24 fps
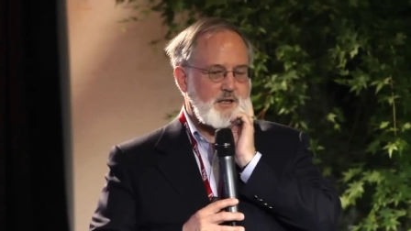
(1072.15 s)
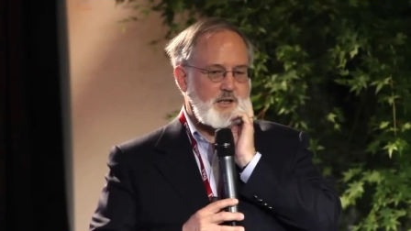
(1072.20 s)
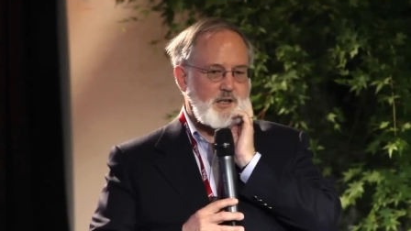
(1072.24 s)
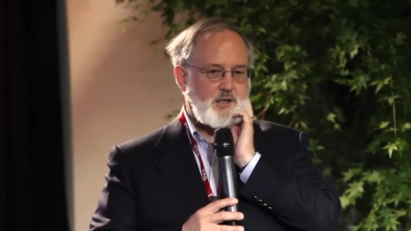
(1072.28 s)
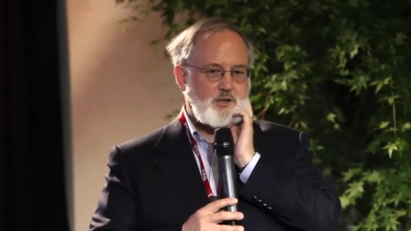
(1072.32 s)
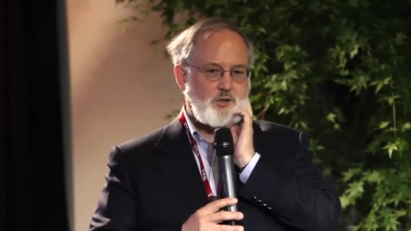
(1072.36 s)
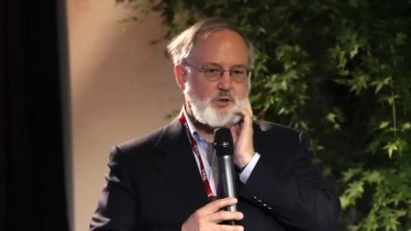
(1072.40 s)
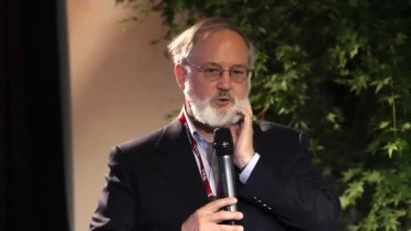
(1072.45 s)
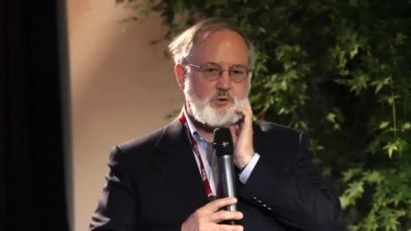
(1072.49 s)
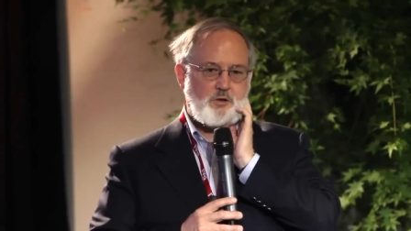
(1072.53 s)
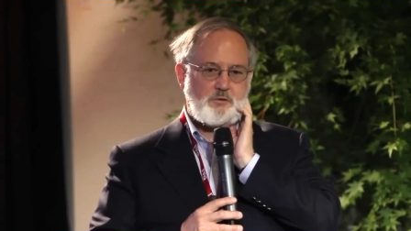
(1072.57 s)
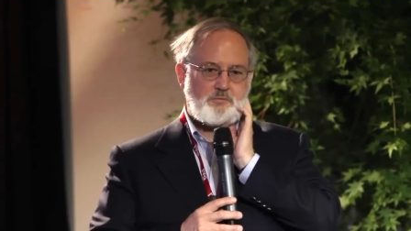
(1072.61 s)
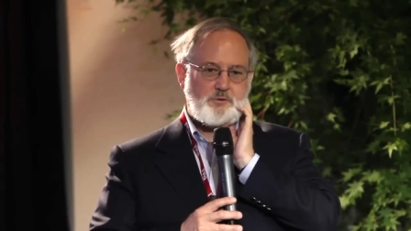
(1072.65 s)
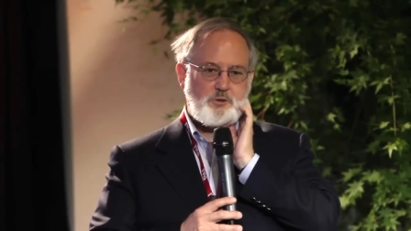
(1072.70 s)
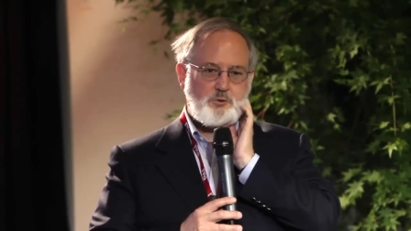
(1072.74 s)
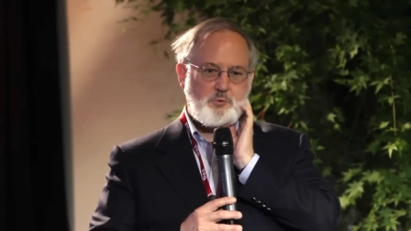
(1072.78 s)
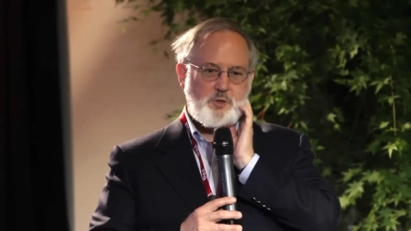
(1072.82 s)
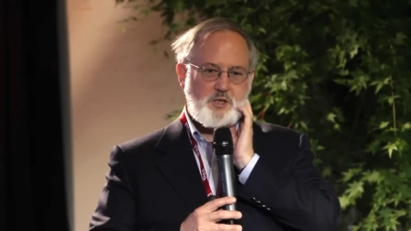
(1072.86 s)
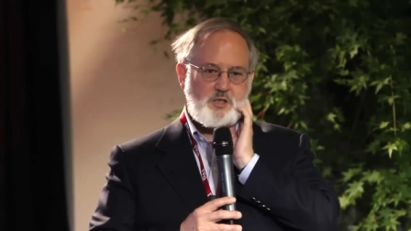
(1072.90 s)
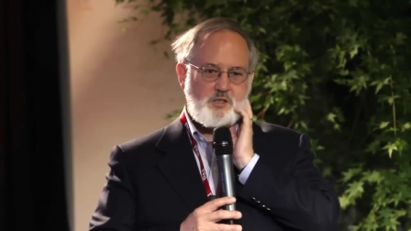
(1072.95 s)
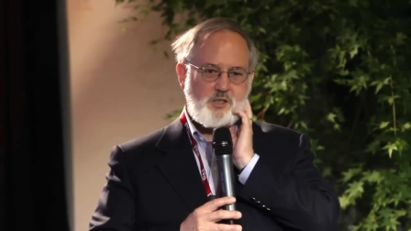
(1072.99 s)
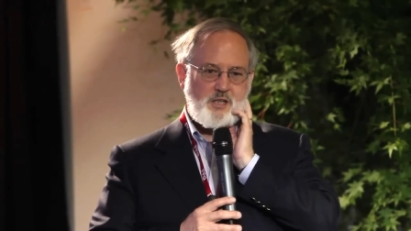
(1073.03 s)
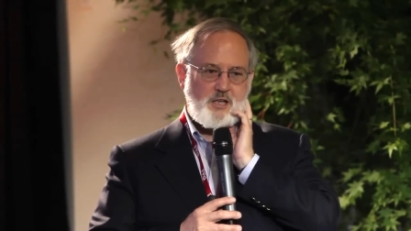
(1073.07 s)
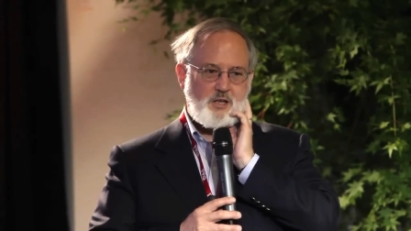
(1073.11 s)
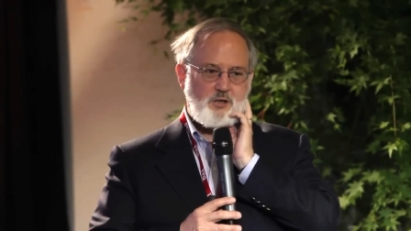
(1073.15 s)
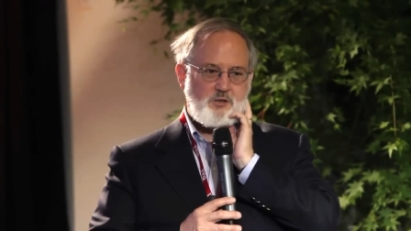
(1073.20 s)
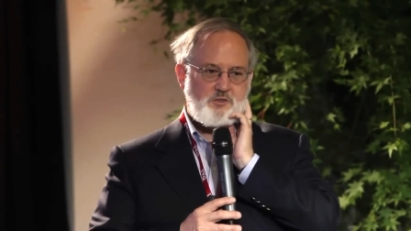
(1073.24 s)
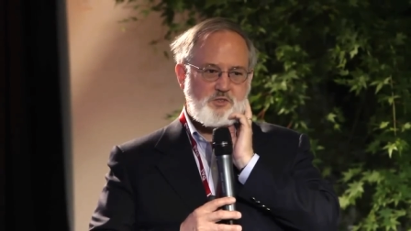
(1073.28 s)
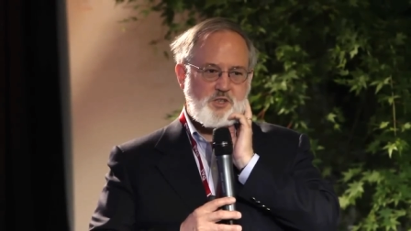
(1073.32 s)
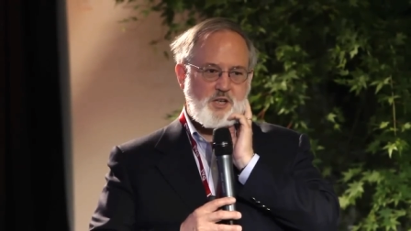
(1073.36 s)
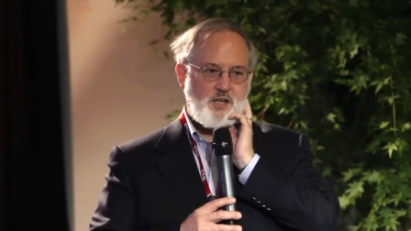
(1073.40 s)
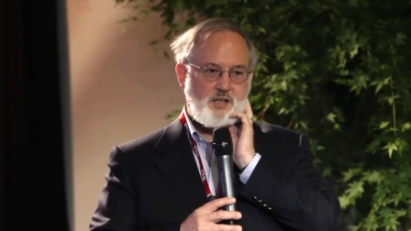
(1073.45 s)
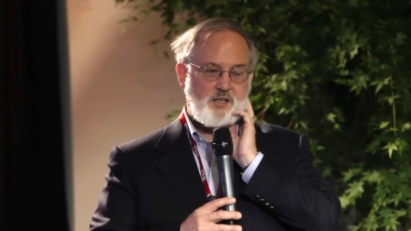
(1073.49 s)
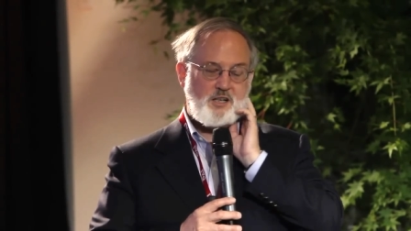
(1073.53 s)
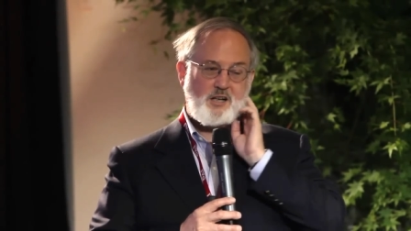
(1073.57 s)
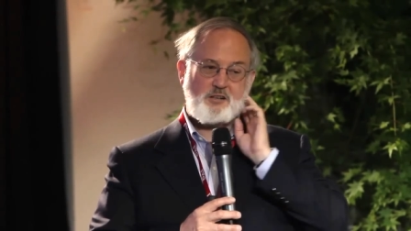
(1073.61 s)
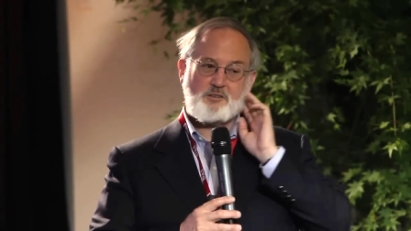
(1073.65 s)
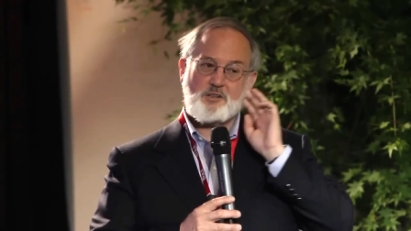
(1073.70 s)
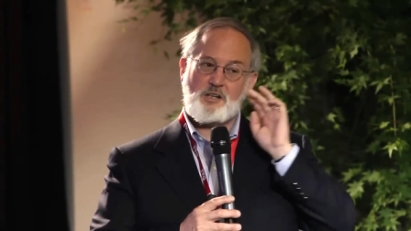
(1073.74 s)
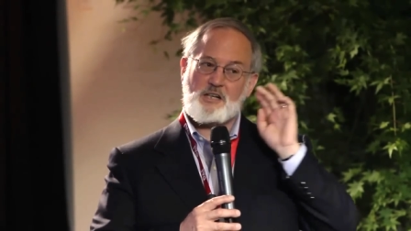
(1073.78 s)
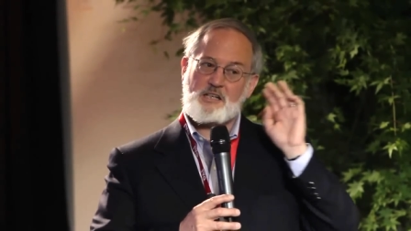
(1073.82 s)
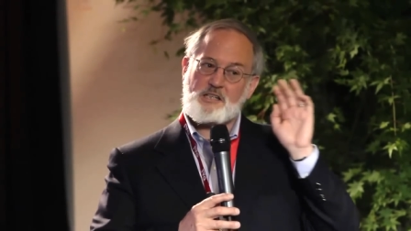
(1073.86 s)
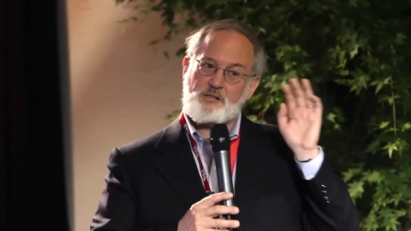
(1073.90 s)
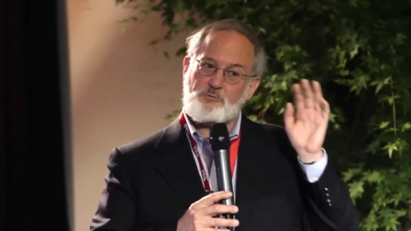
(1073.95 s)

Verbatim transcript: I got a note a few weeks later saying, Dr.